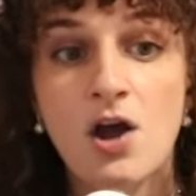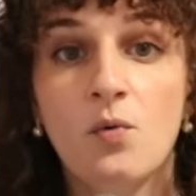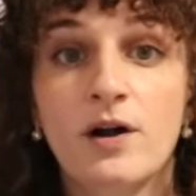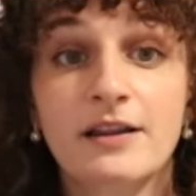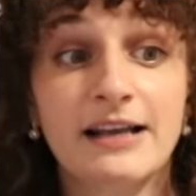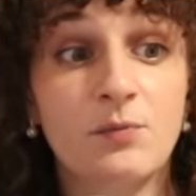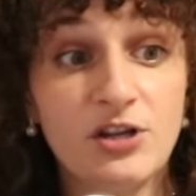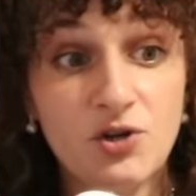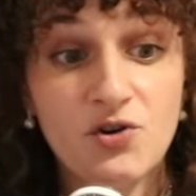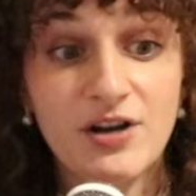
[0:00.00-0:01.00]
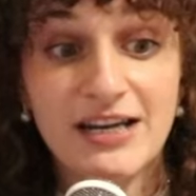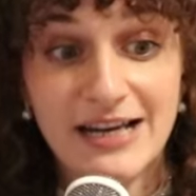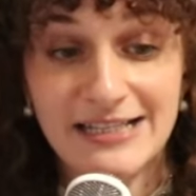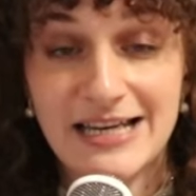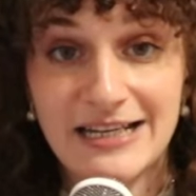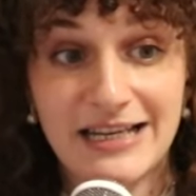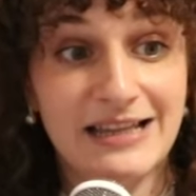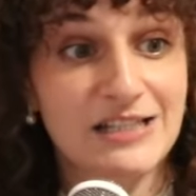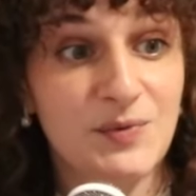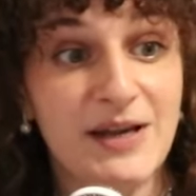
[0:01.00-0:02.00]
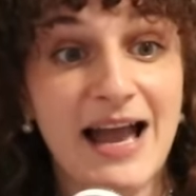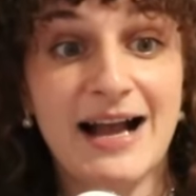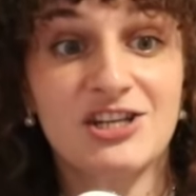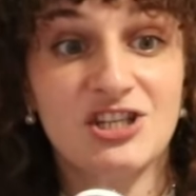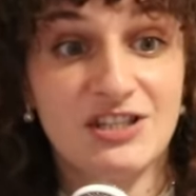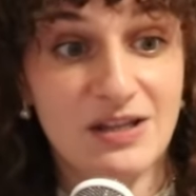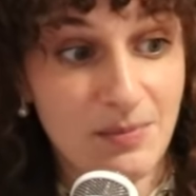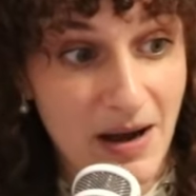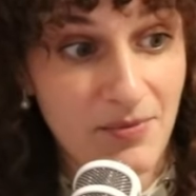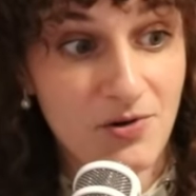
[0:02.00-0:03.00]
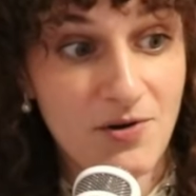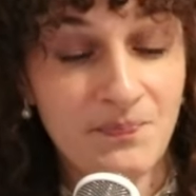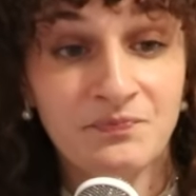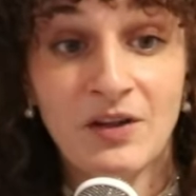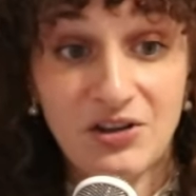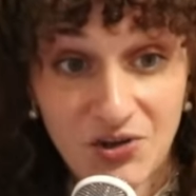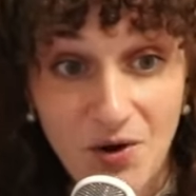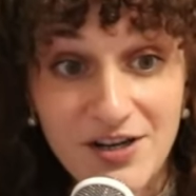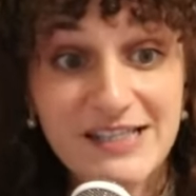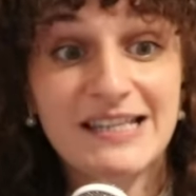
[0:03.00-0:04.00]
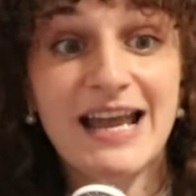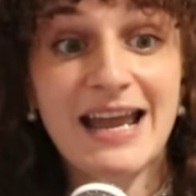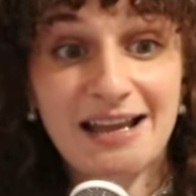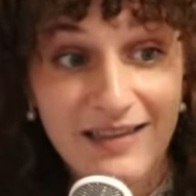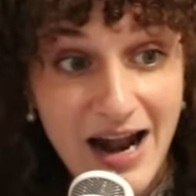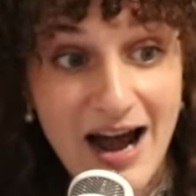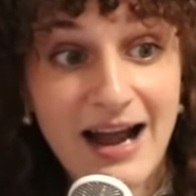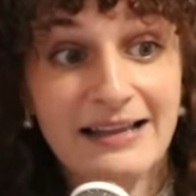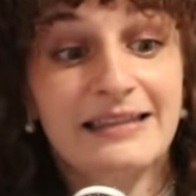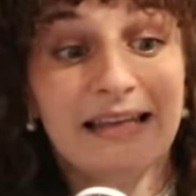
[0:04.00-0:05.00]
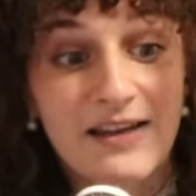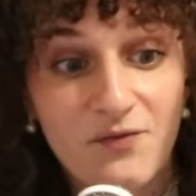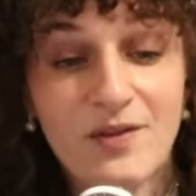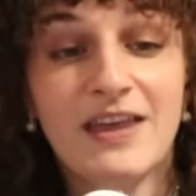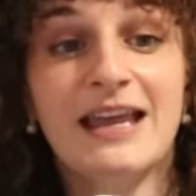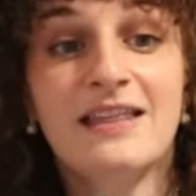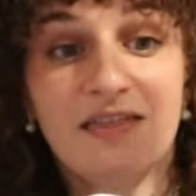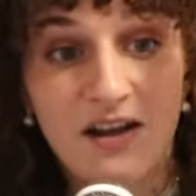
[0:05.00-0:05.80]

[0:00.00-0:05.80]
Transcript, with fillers: where like when you create an identity that's a reaction to the bubble, you are saying that I live within the